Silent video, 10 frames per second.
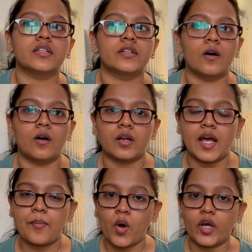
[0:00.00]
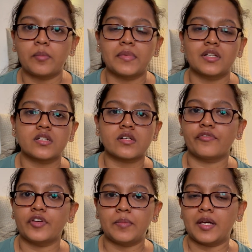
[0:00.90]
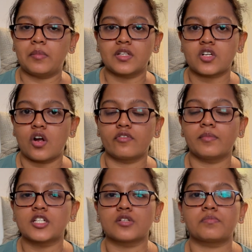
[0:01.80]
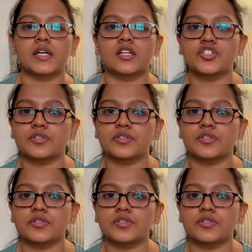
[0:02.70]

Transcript: your appointment fee payment confirmation page,